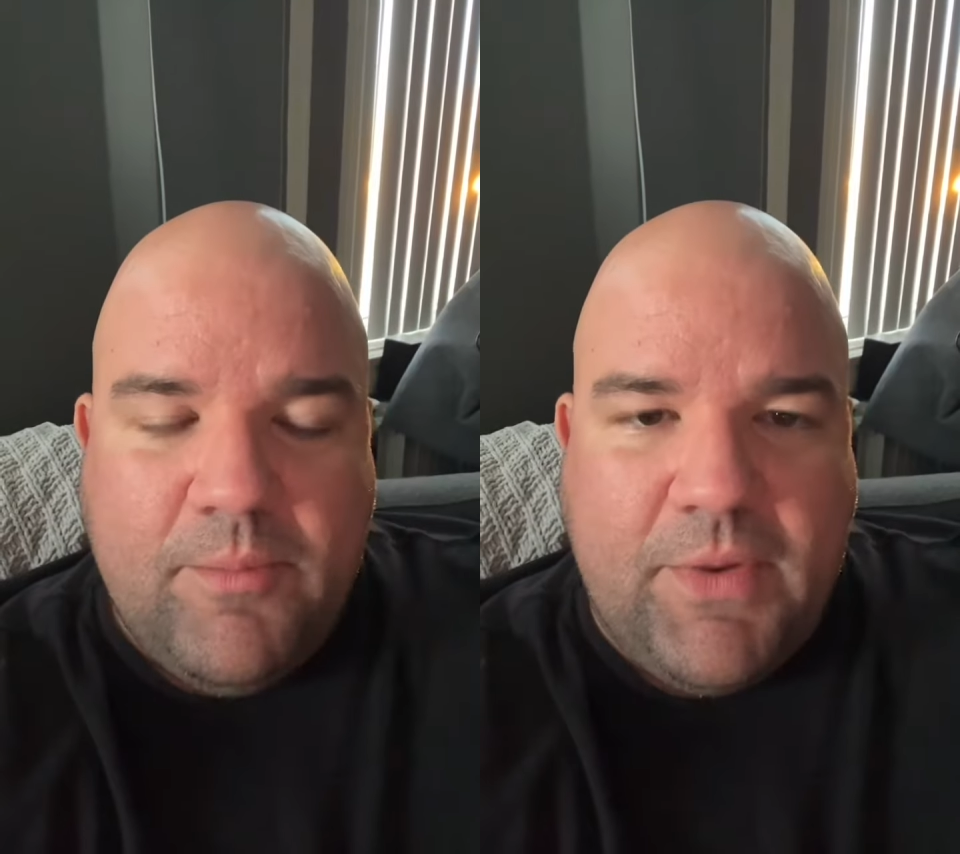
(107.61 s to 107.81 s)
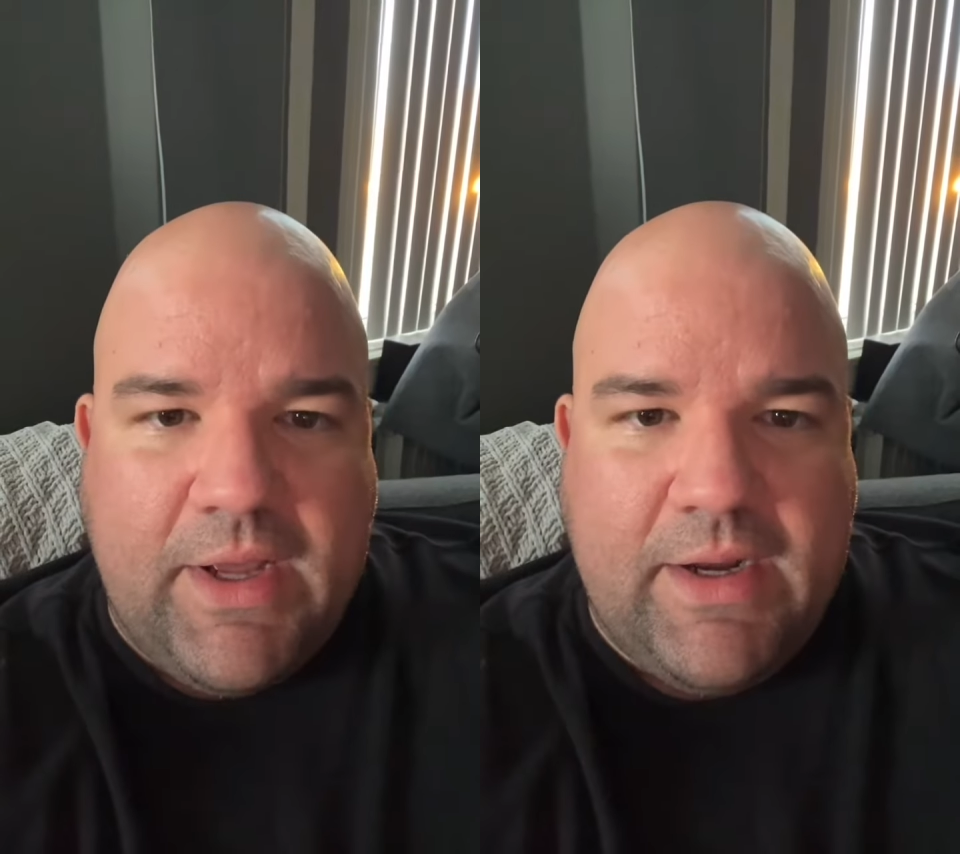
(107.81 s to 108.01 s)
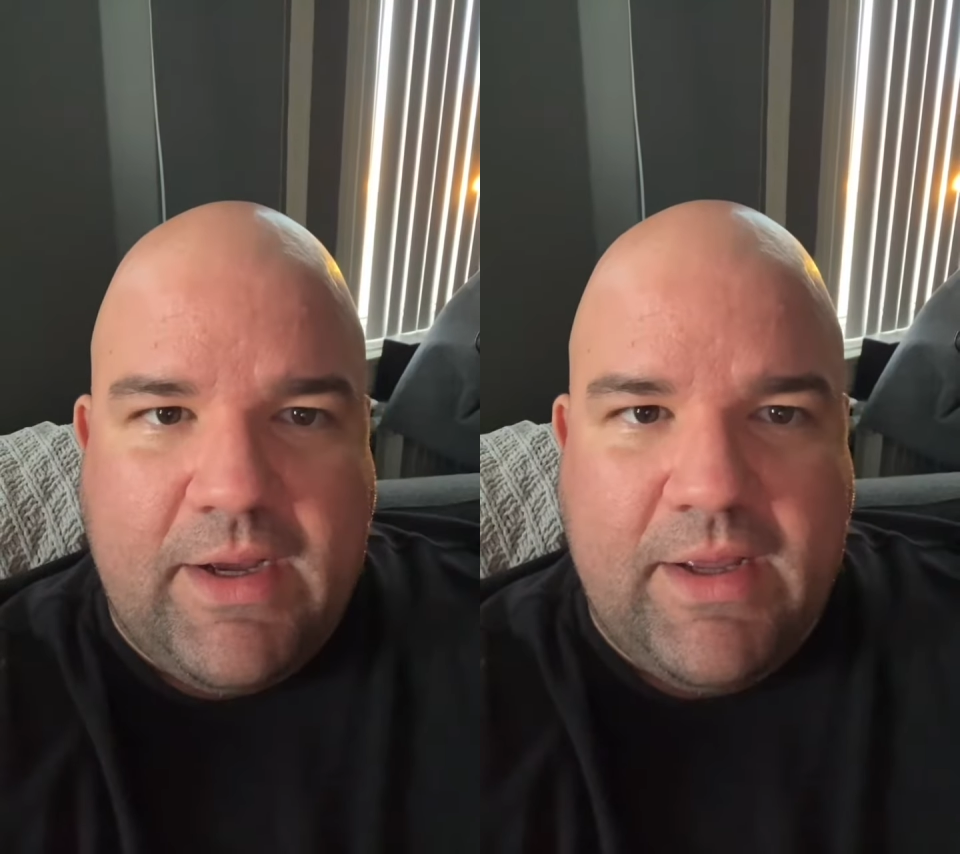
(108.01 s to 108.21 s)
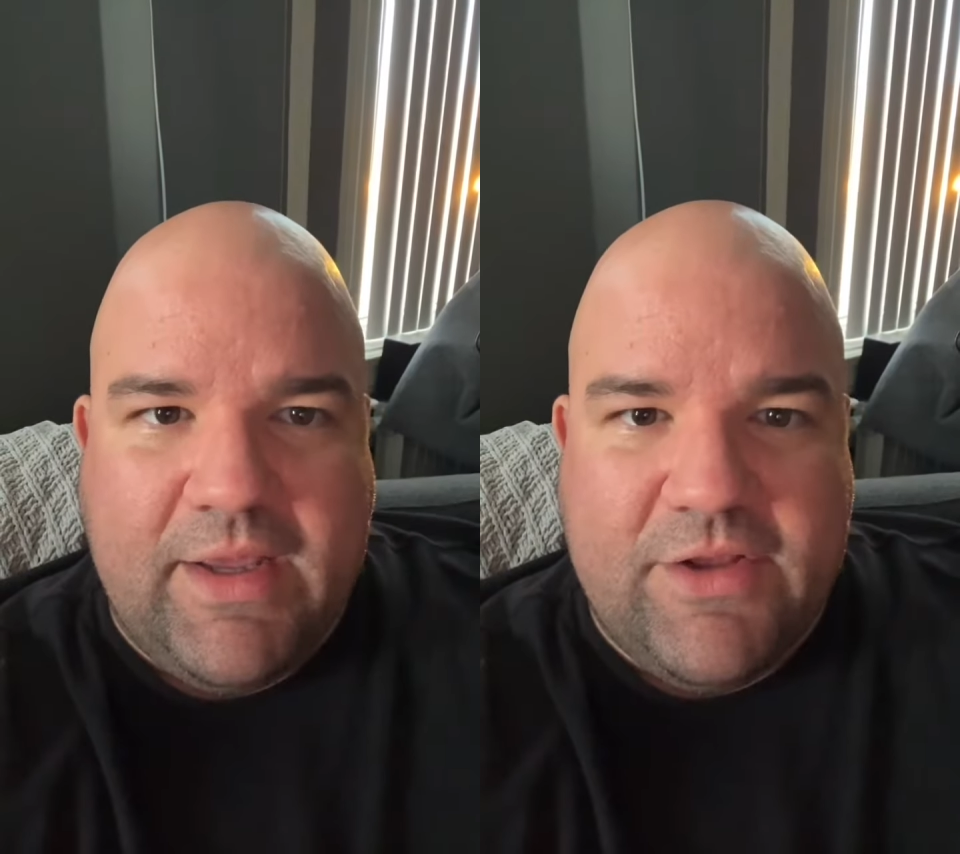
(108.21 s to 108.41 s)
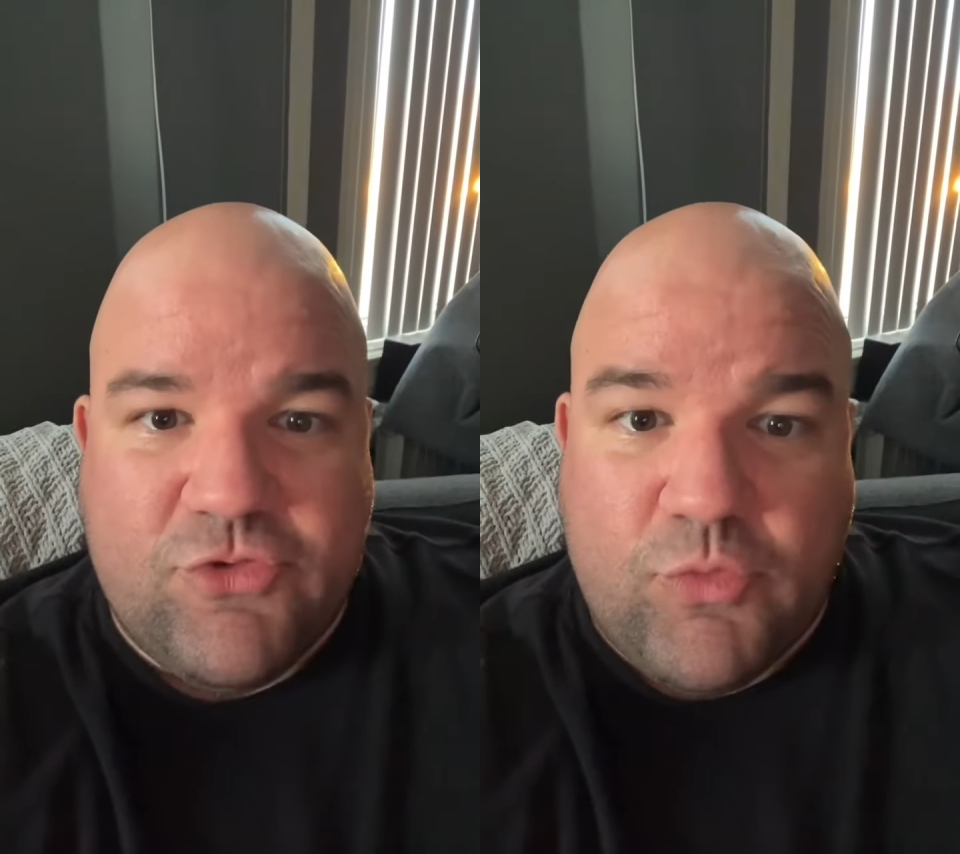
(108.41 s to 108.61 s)
But uh,
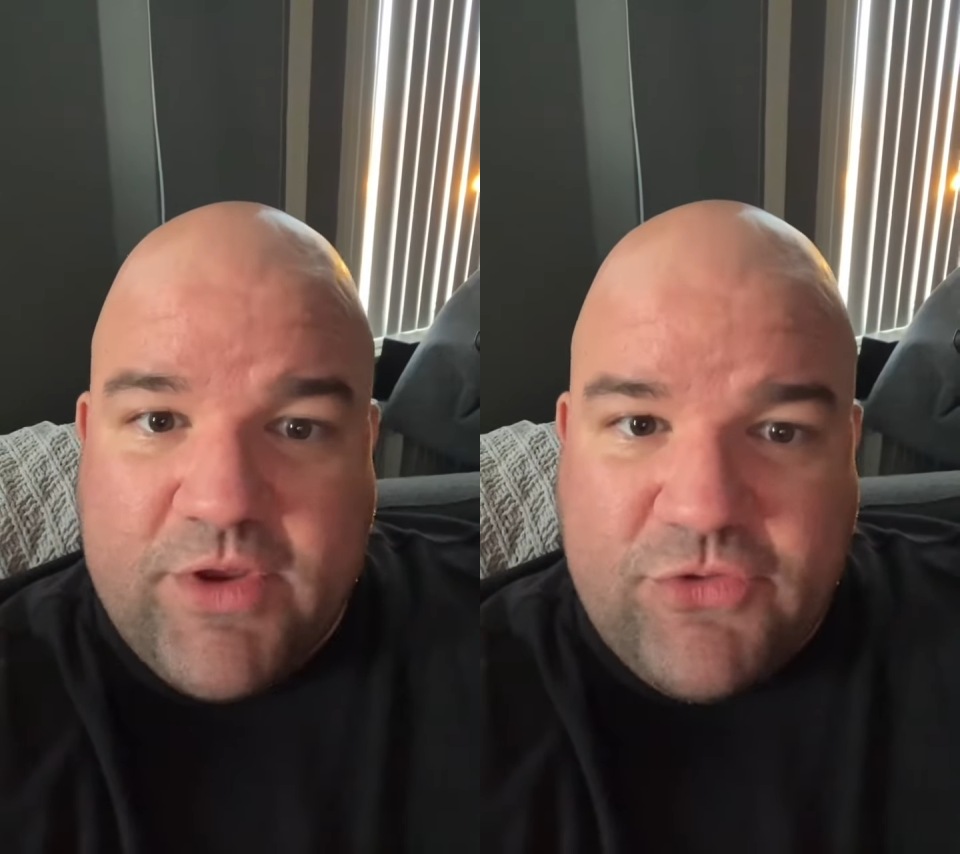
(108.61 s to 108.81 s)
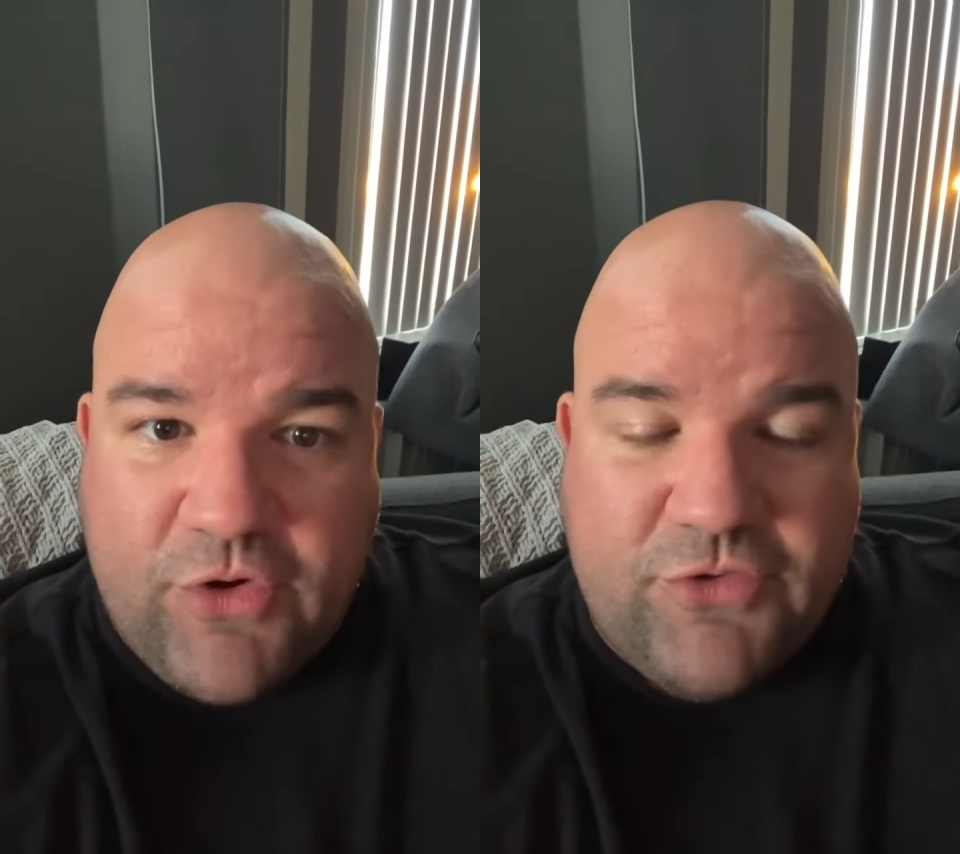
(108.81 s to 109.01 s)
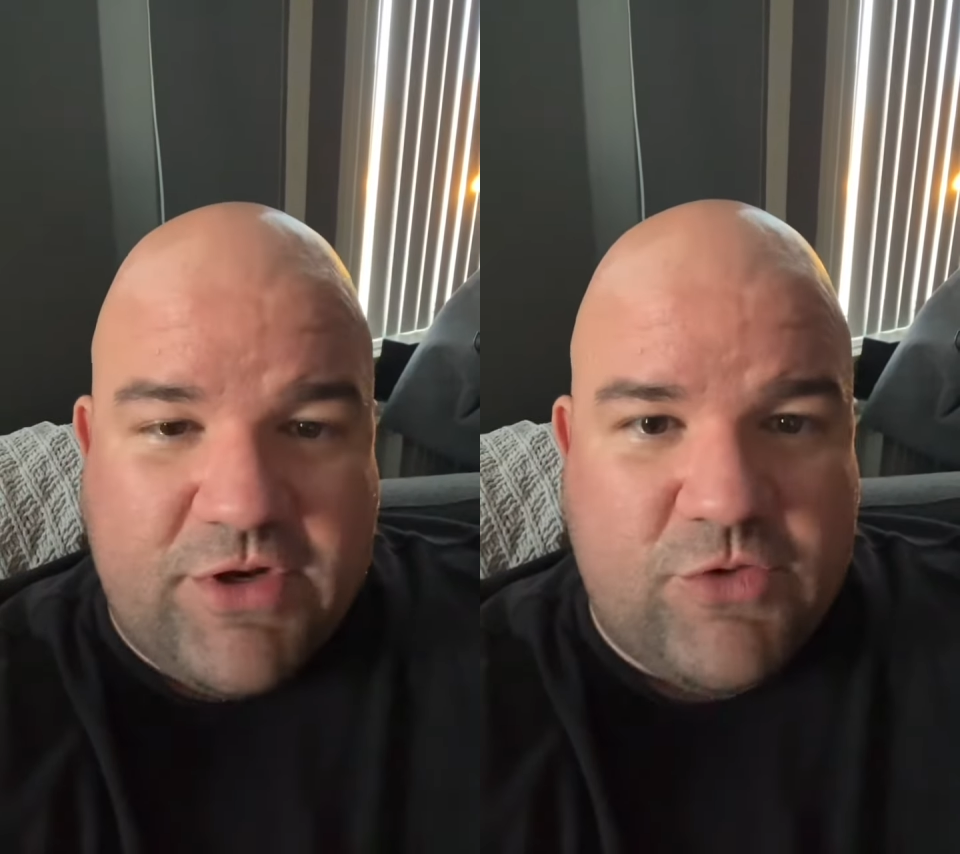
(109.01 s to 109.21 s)
it is research.